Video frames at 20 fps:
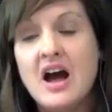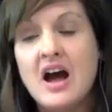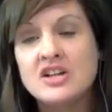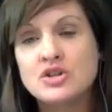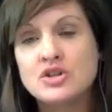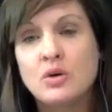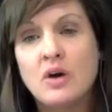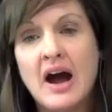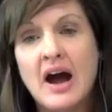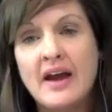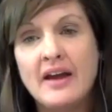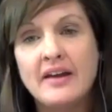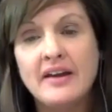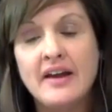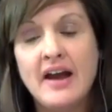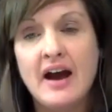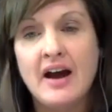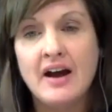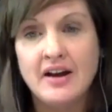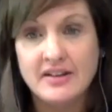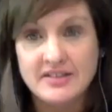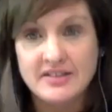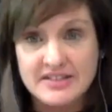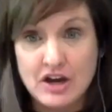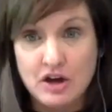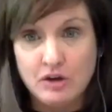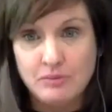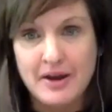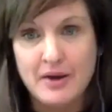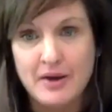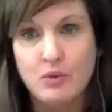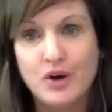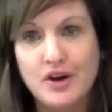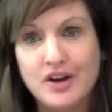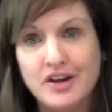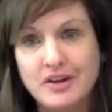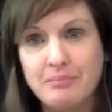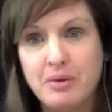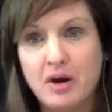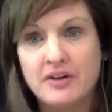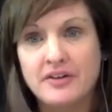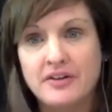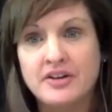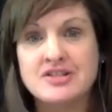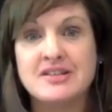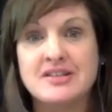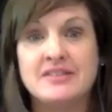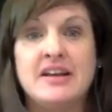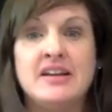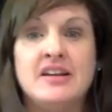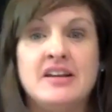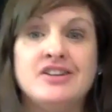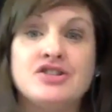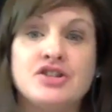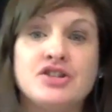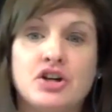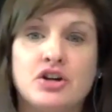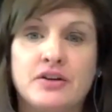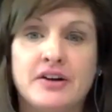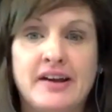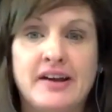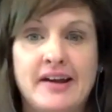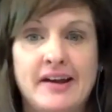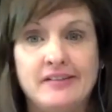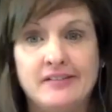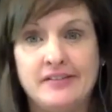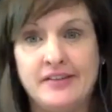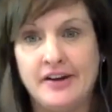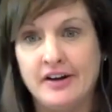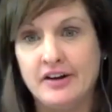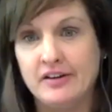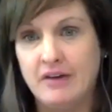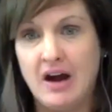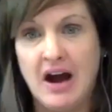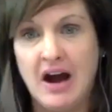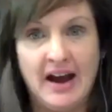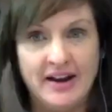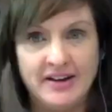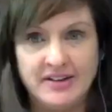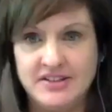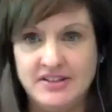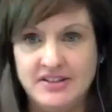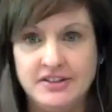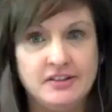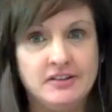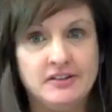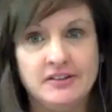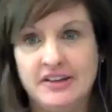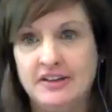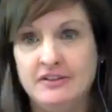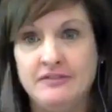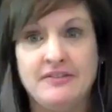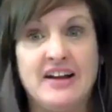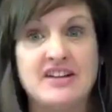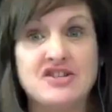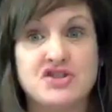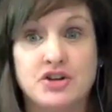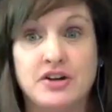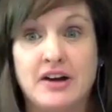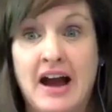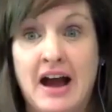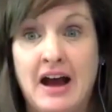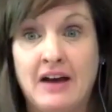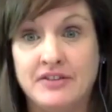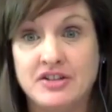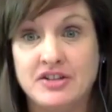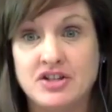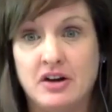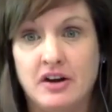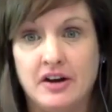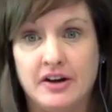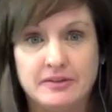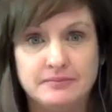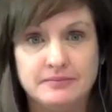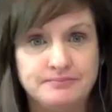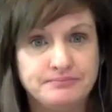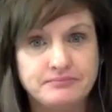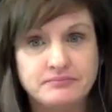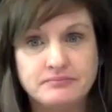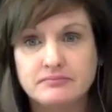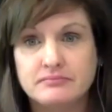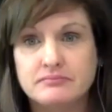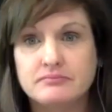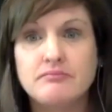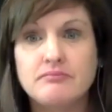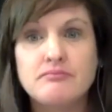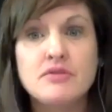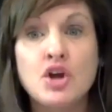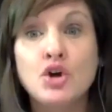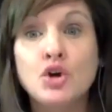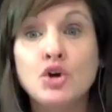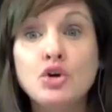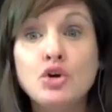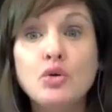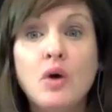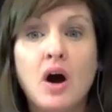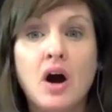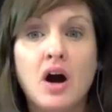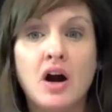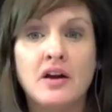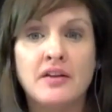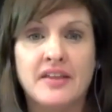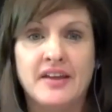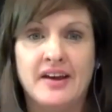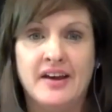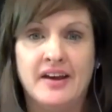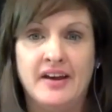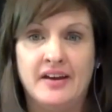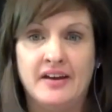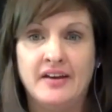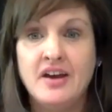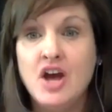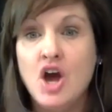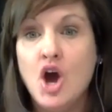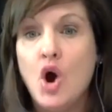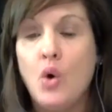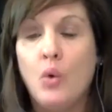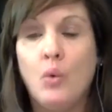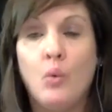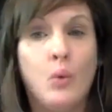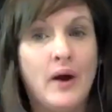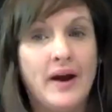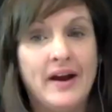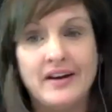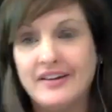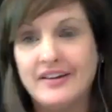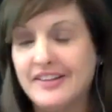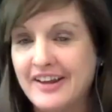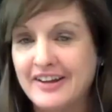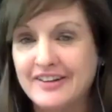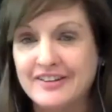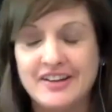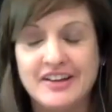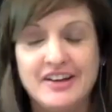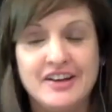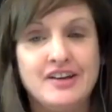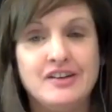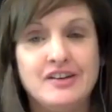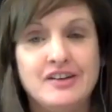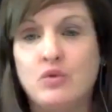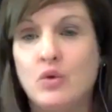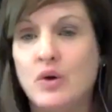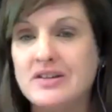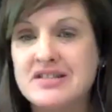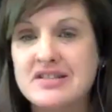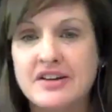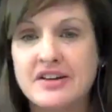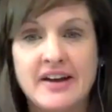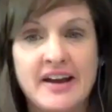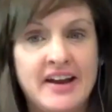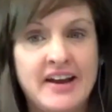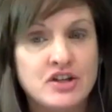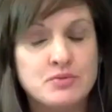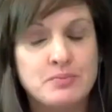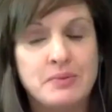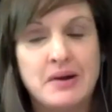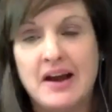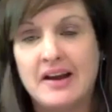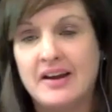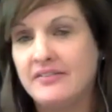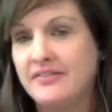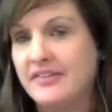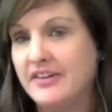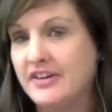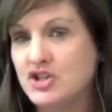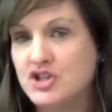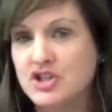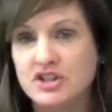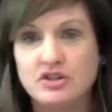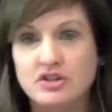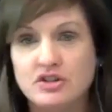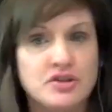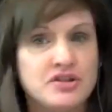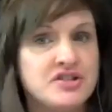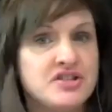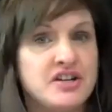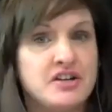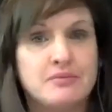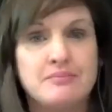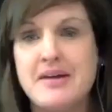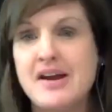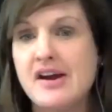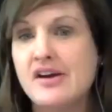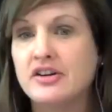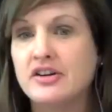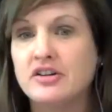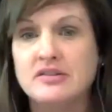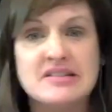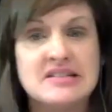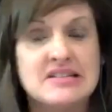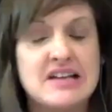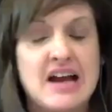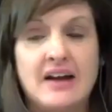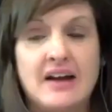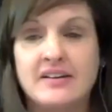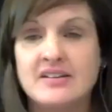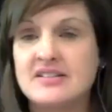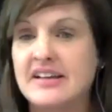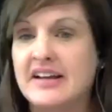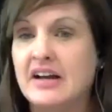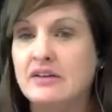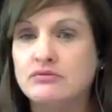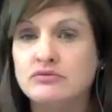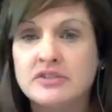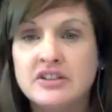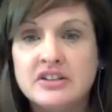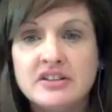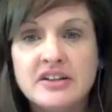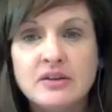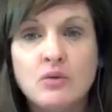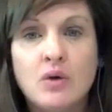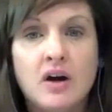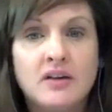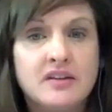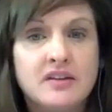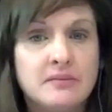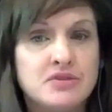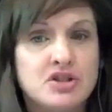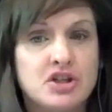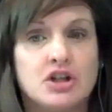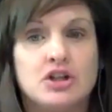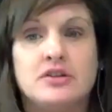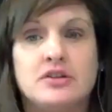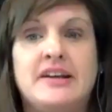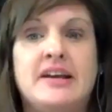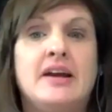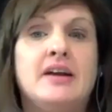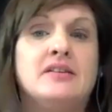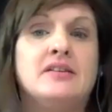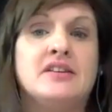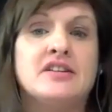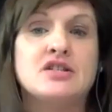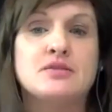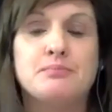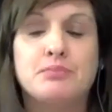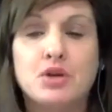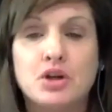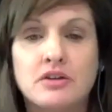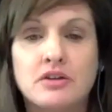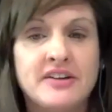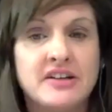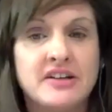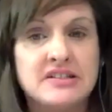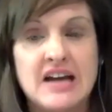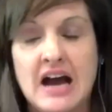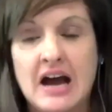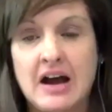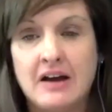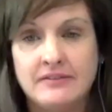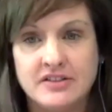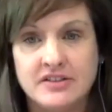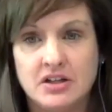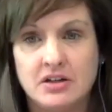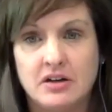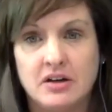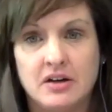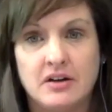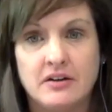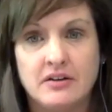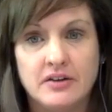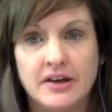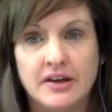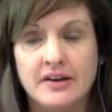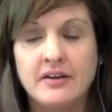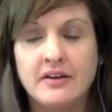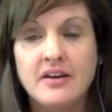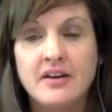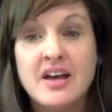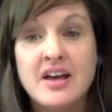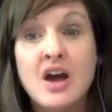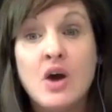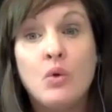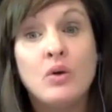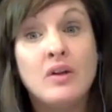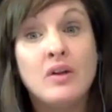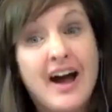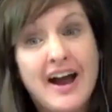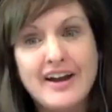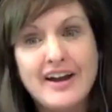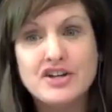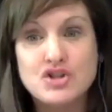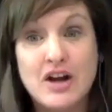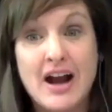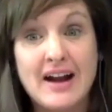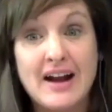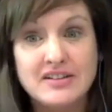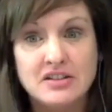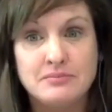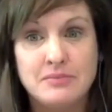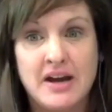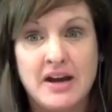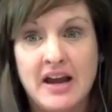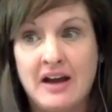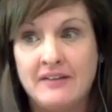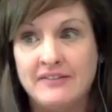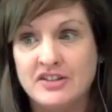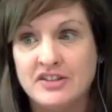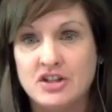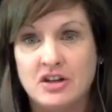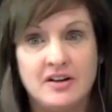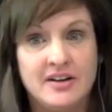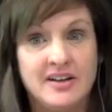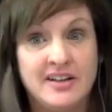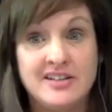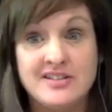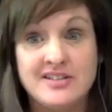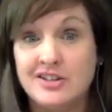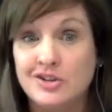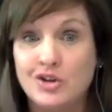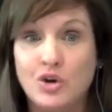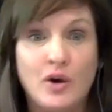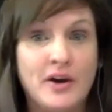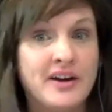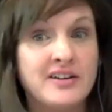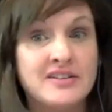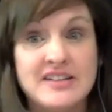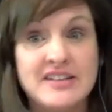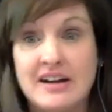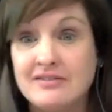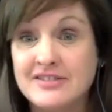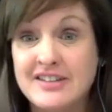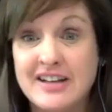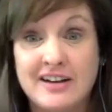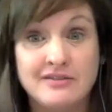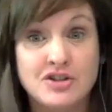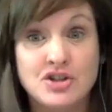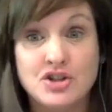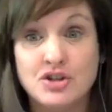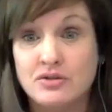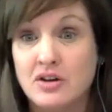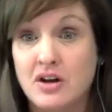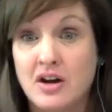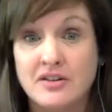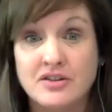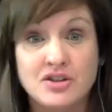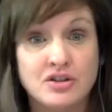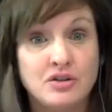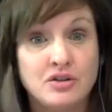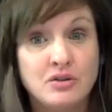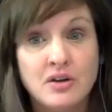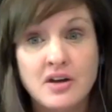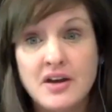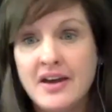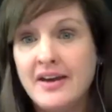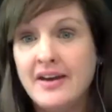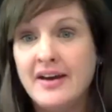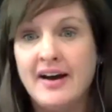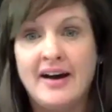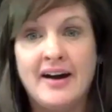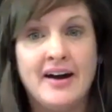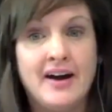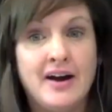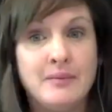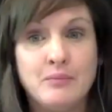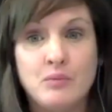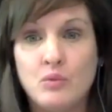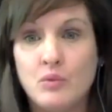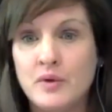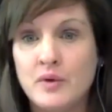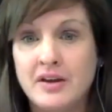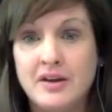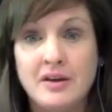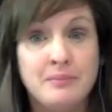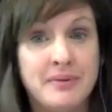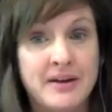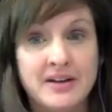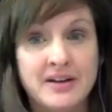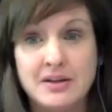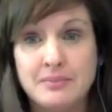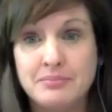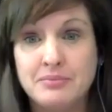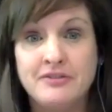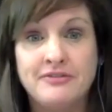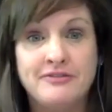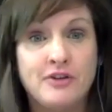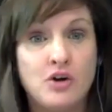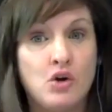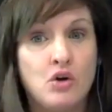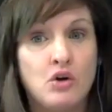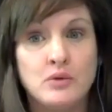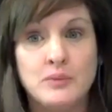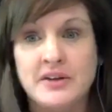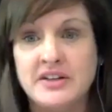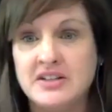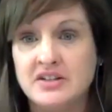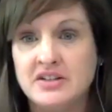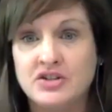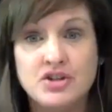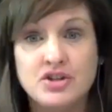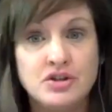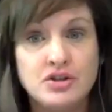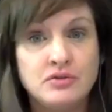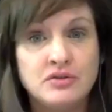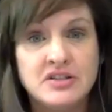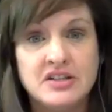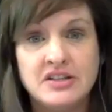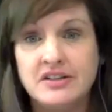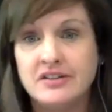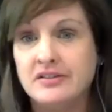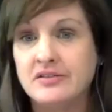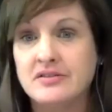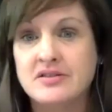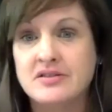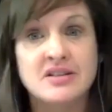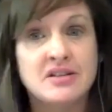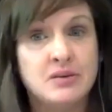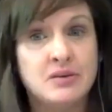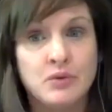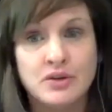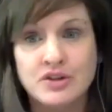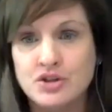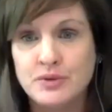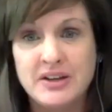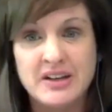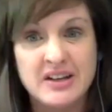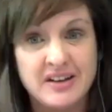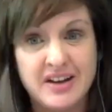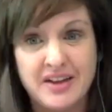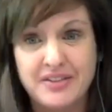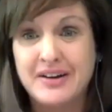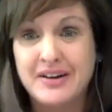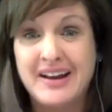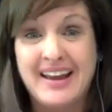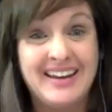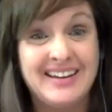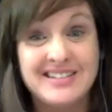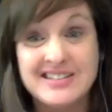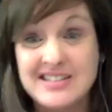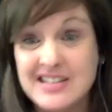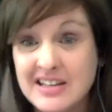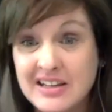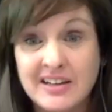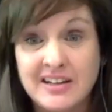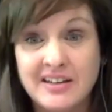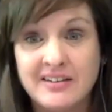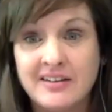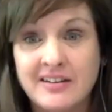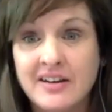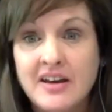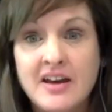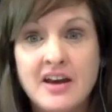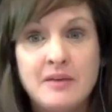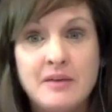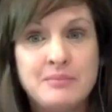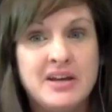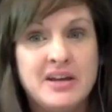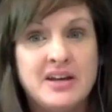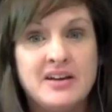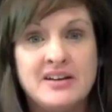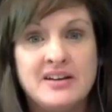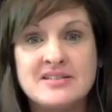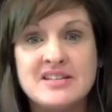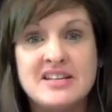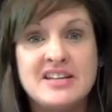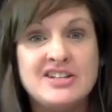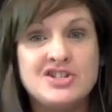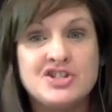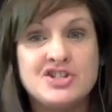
So I tell my working partners that they need to create their ideal investor avatar. Who are they? Where do they live? What's their age bracket, their children's, their marital status? Like, I really want them to create this perfect avatar, okay? Well, I attracted my avatar. He's a lawyer downtown Toronto. He picked up the phone. We did 2 deals. We're doing another 18 because he